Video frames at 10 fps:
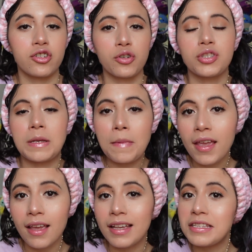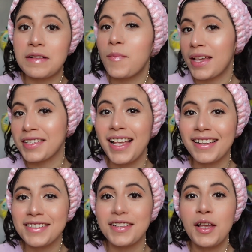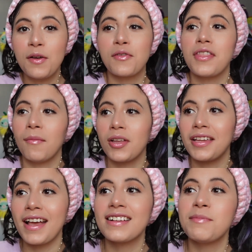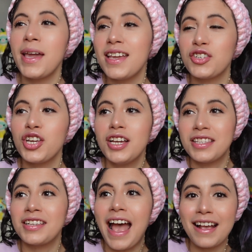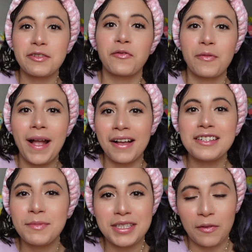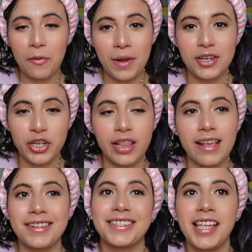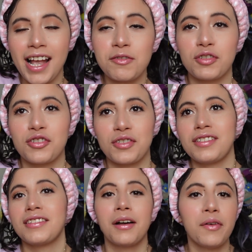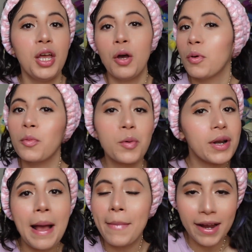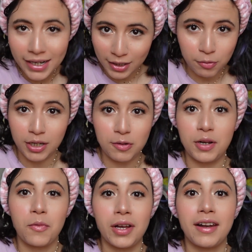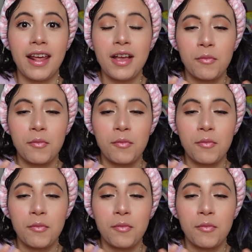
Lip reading: So to me, it didn't make sense for them on the next page to ask for my husband's information, like his tax returns and stuff, when we were not married in 2021.